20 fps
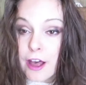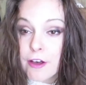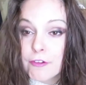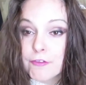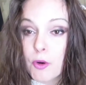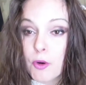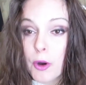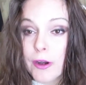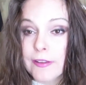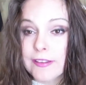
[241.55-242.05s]

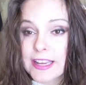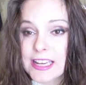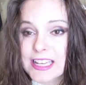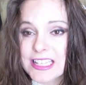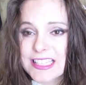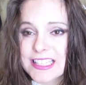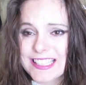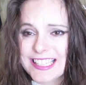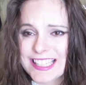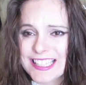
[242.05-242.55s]
For the
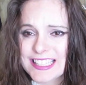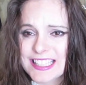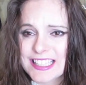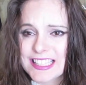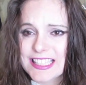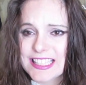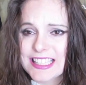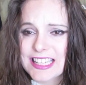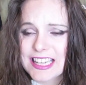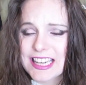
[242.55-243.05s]

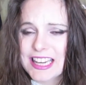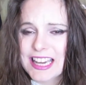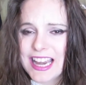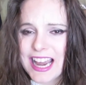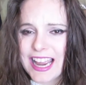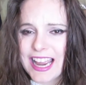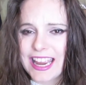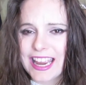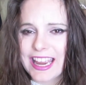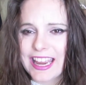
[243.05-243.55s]
consistency,
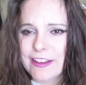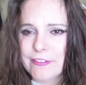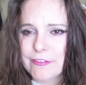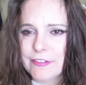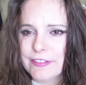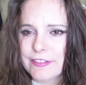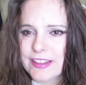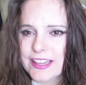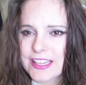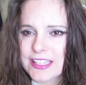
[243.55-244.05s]
I
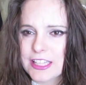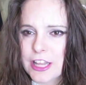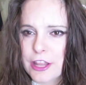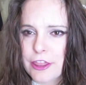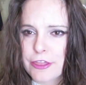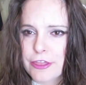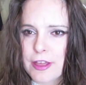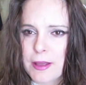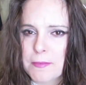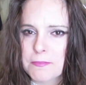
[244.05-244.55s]
gave this a
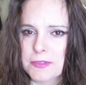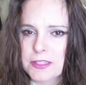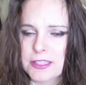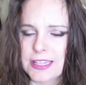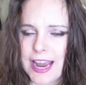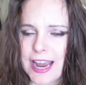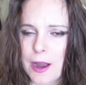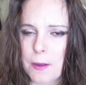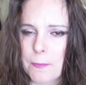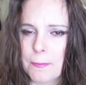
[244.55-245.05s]
thumbs
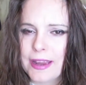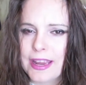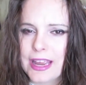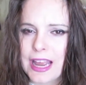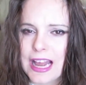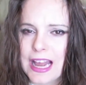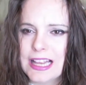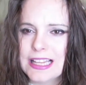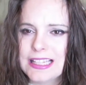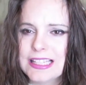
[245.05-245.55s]
down
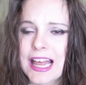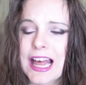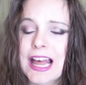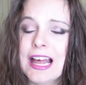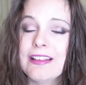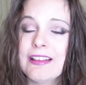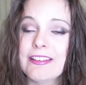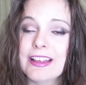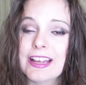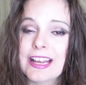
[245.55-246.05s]
because,
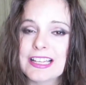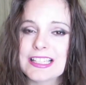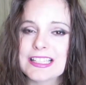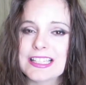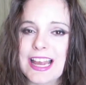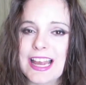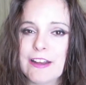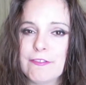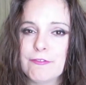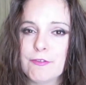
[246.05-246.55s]
like I
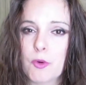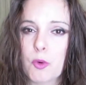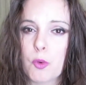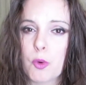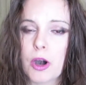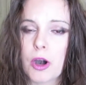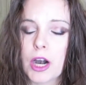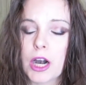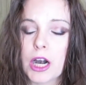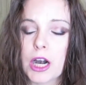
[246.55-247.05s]
said,
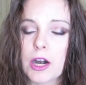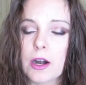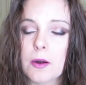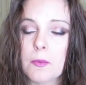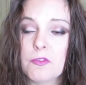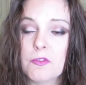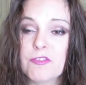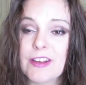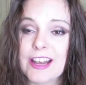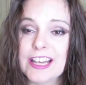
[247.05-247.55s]
for
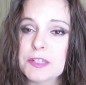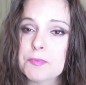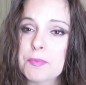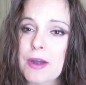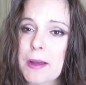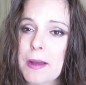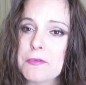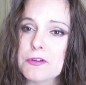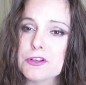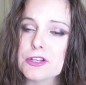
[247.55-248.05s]
face
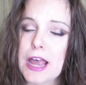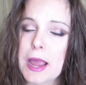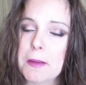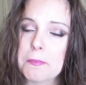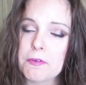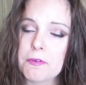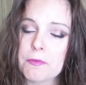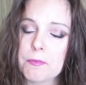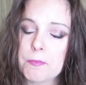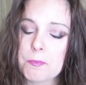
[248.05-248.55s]
primers,
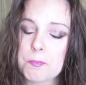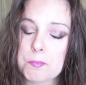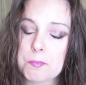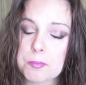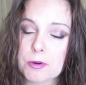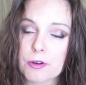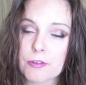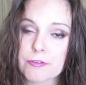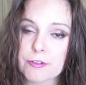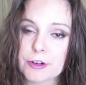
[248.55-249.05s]
I
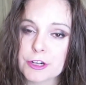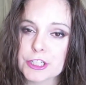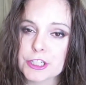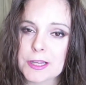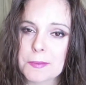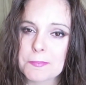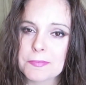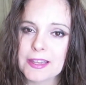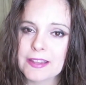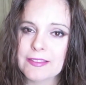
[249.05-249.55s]
prefer
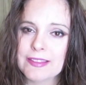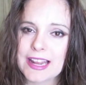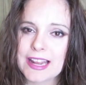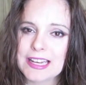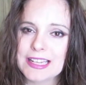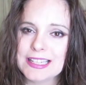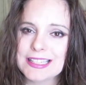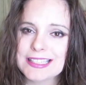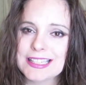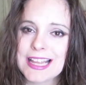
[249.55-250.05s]
something that
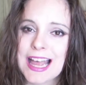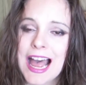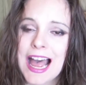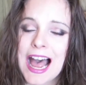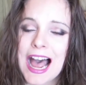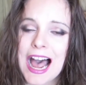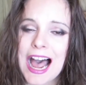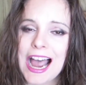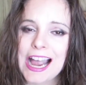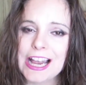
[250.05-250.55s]
is
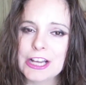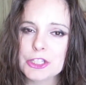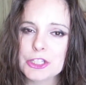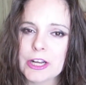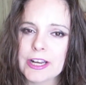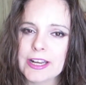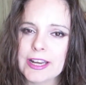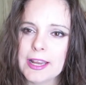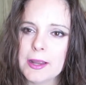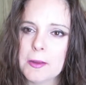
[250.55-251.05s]

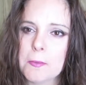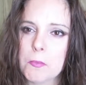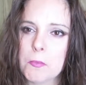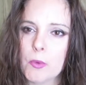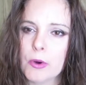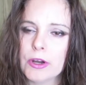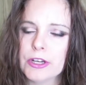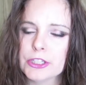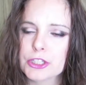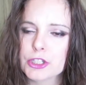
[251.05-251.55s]
hydrating,
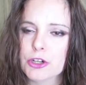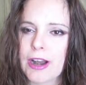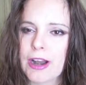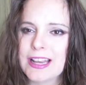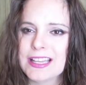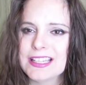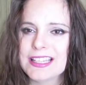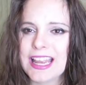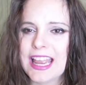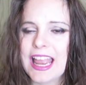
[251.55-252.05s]

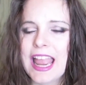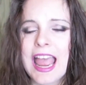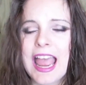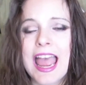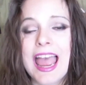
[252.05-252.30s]
moisturizing,